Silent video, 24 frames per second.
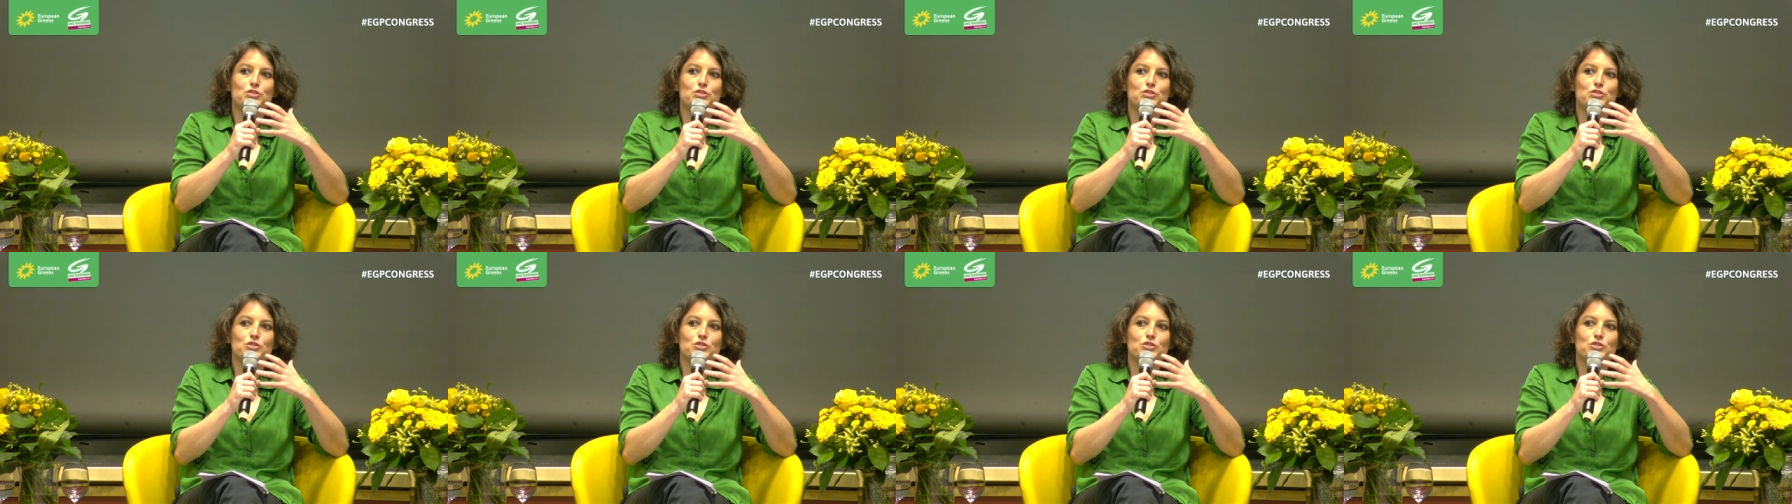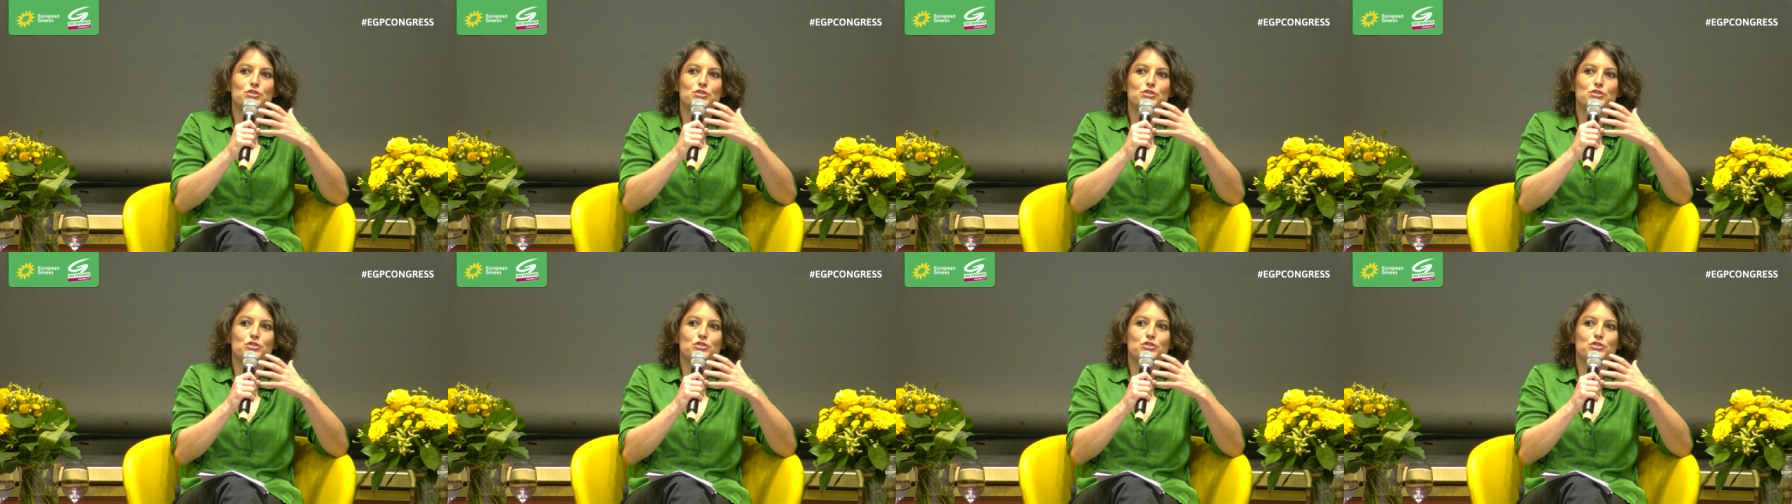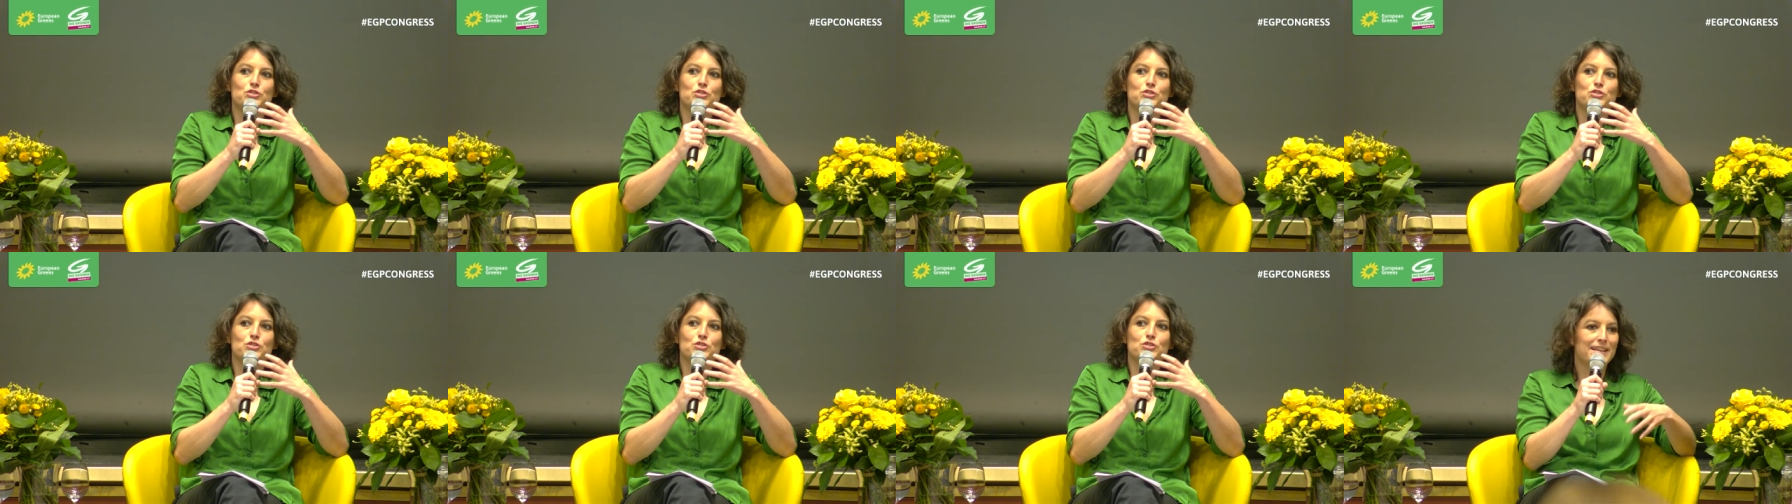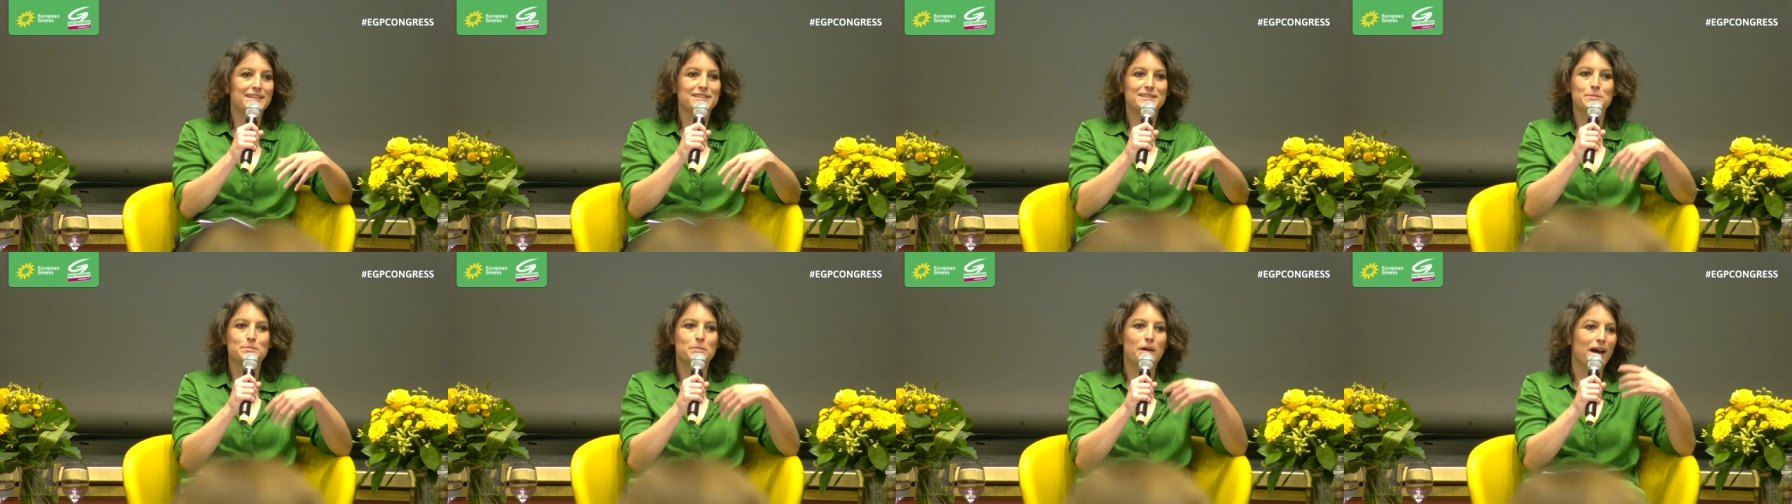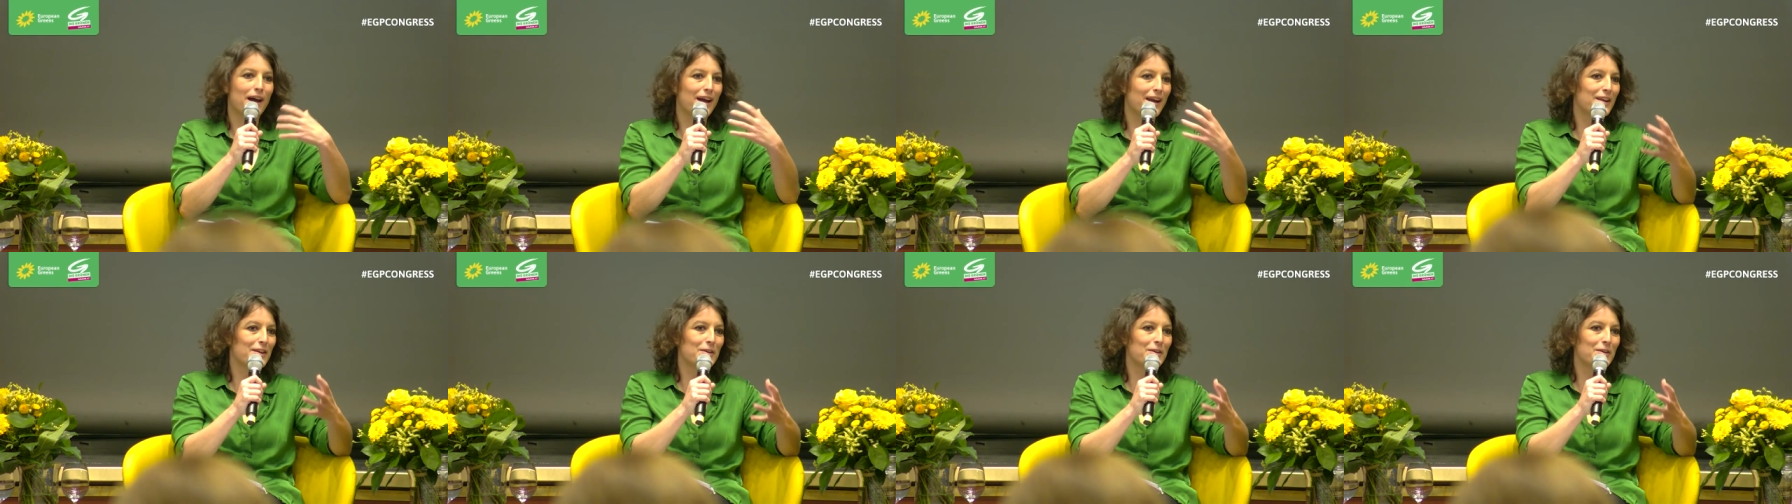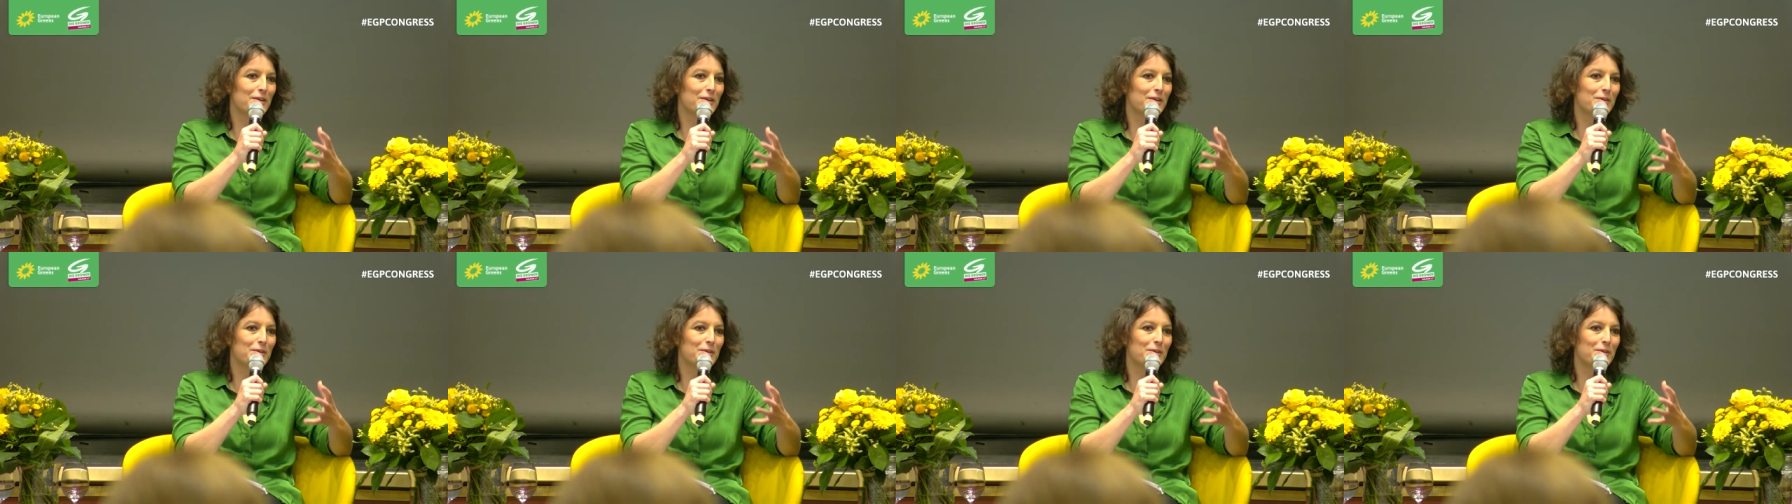we need states,
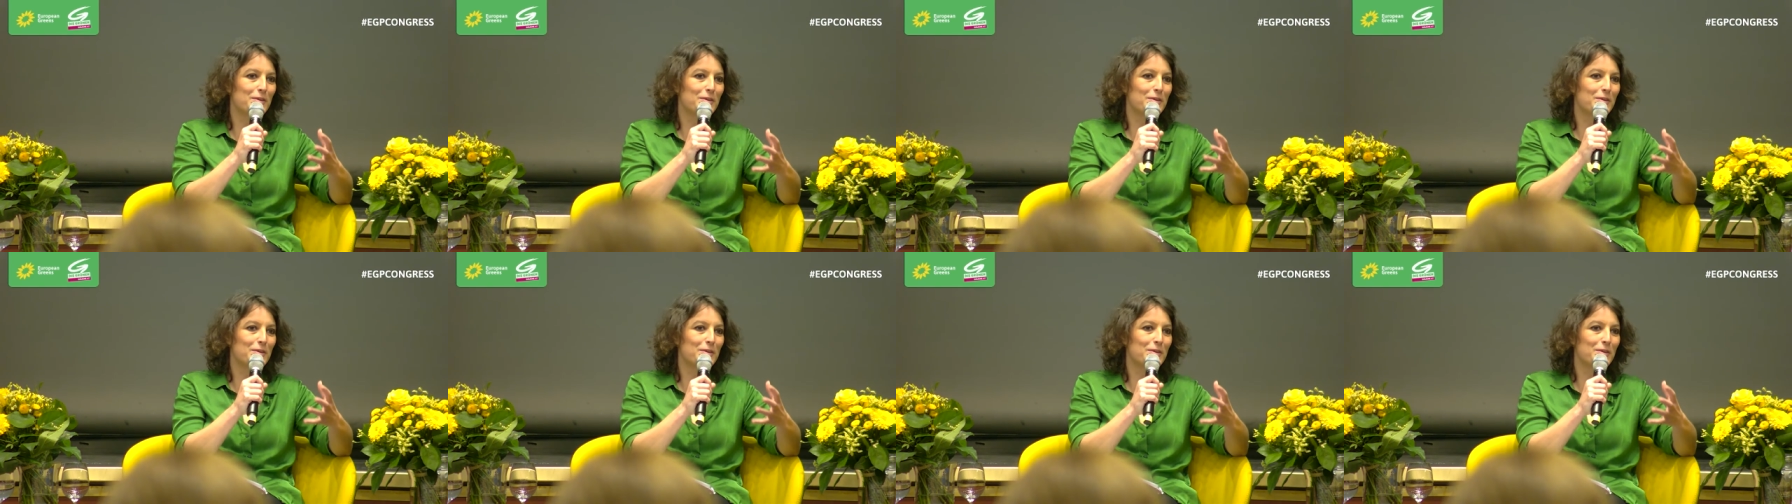parliament,